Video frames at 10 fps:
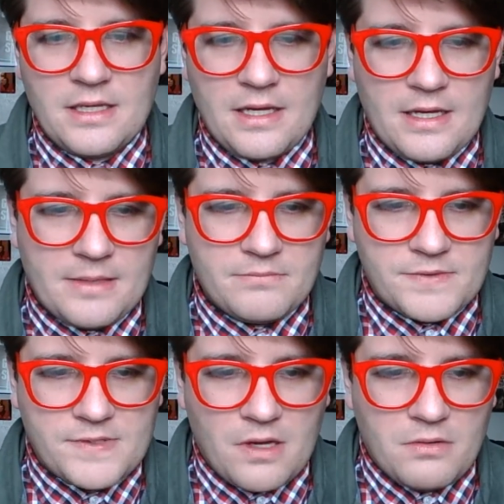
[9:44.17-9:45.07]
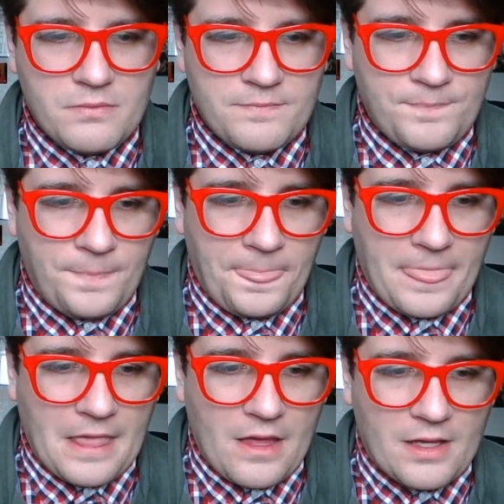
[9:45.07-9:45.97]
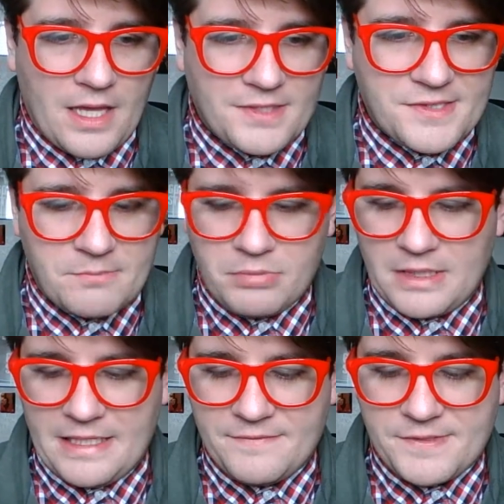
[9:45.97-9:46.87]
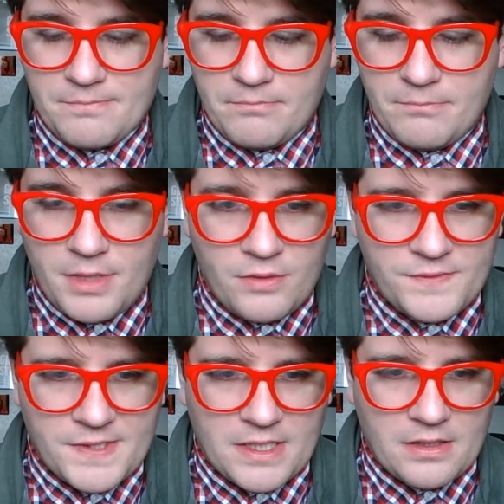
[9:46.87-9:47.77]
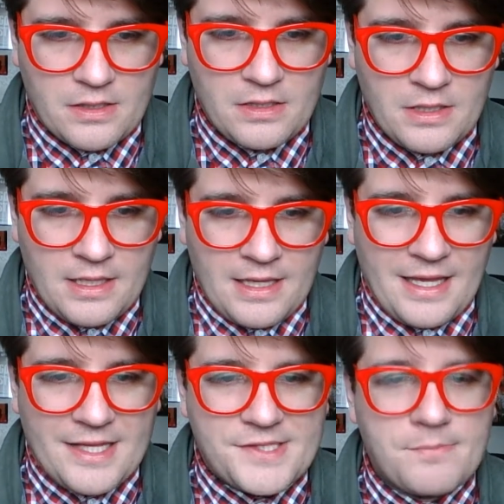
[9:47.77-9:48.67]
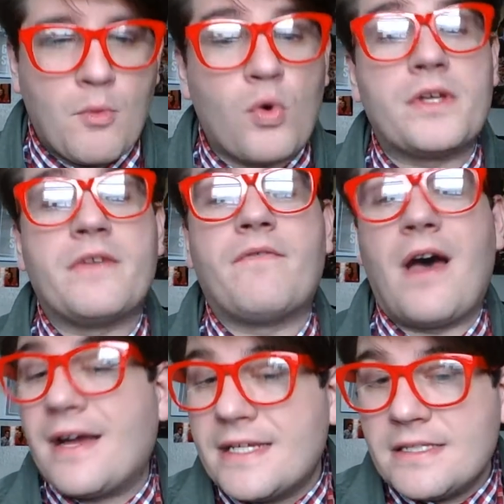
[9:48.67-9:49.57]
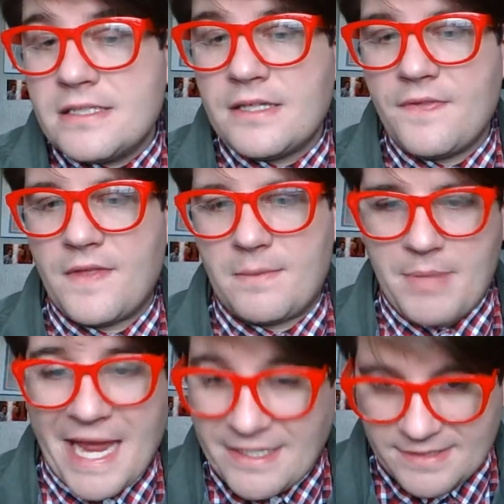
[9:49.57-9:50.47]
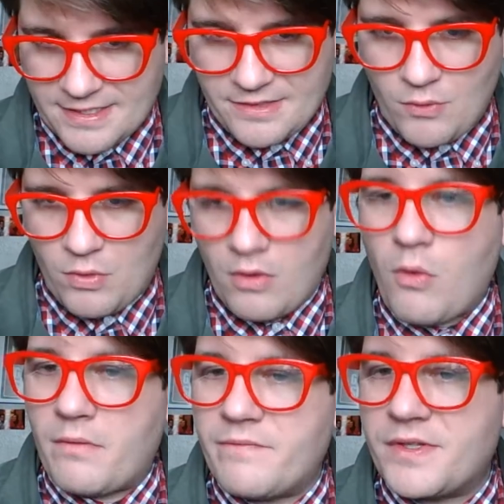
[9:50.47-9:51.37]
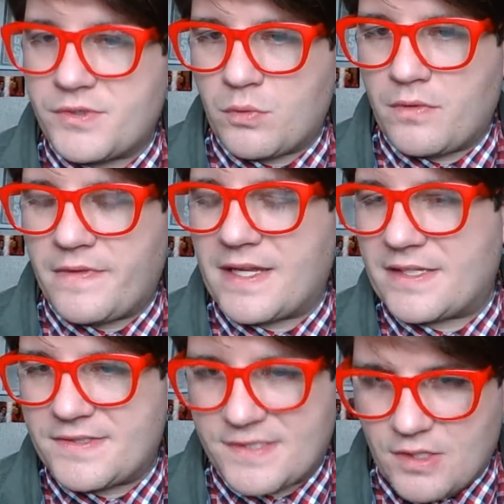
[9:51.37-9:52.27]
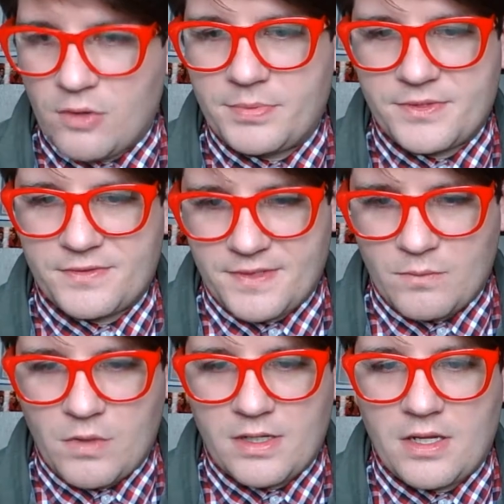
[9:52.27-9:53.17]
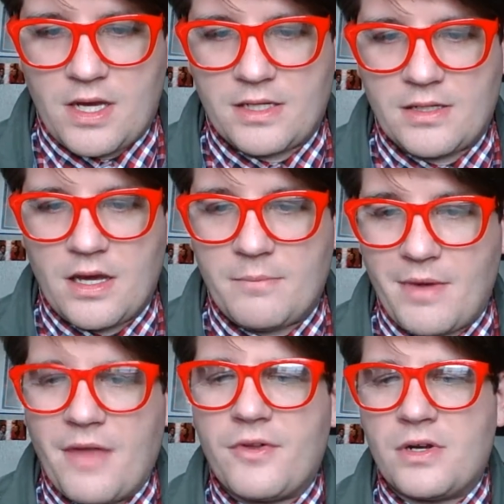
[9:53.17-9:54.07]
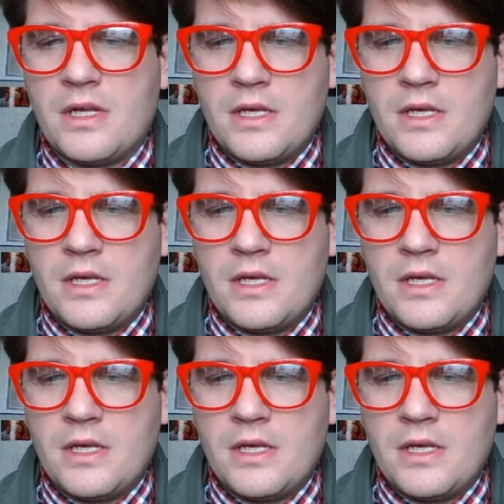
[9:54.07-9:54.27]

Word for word: Um, so, Augustine believes music is more divine than painting or, or visual things, sculptures and whatnot. Um, other